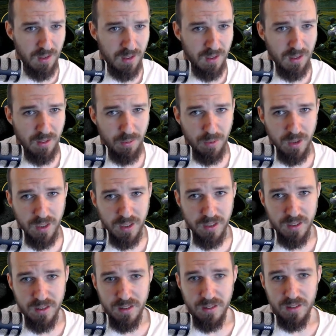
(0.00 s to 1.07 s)

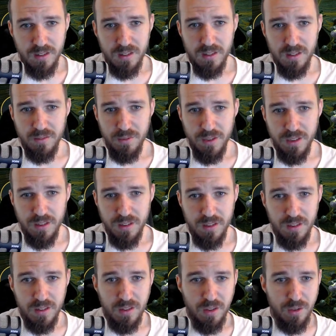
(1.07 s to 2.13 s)
when
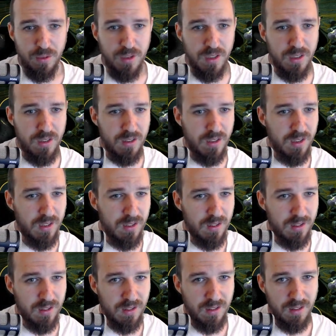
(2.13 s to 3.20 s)
Odin
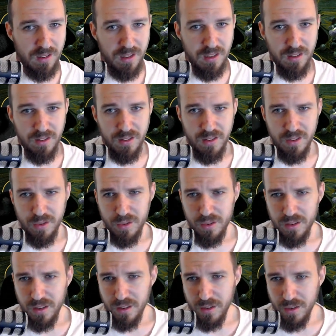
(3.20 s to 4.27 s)
kills,
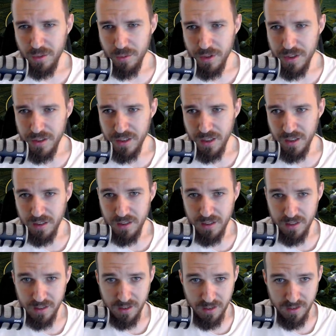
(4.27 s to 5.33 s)
I don't know which skill
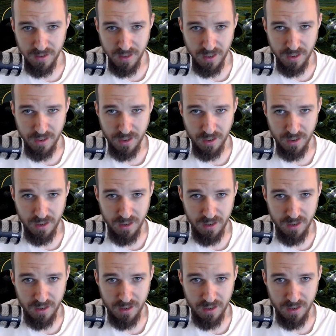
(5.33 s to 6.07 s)
it is actually.